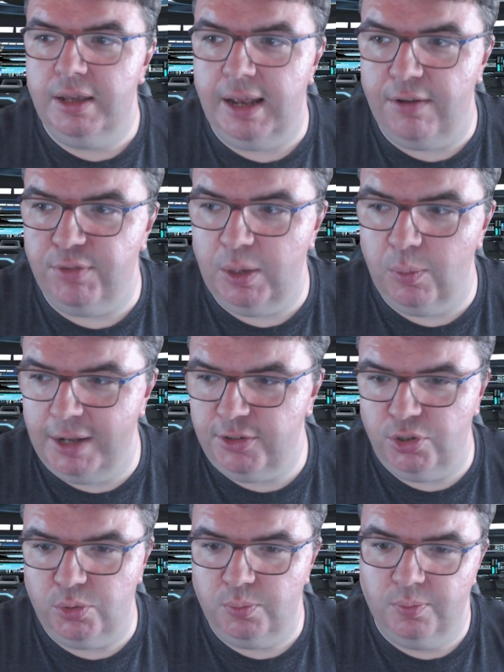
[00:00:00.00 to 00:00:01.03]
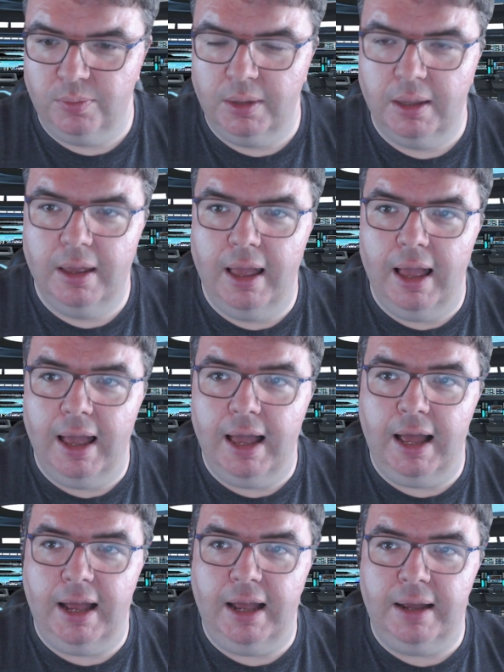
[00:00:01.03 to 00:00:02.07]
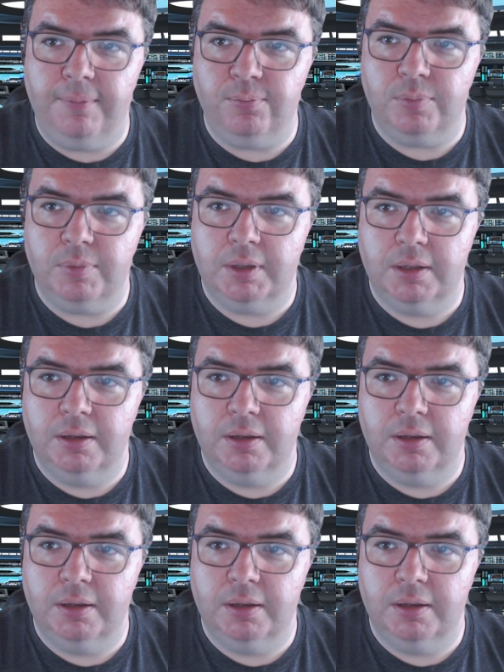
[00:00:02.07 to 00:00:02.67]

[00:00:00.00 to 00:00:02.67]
if they want to. Um,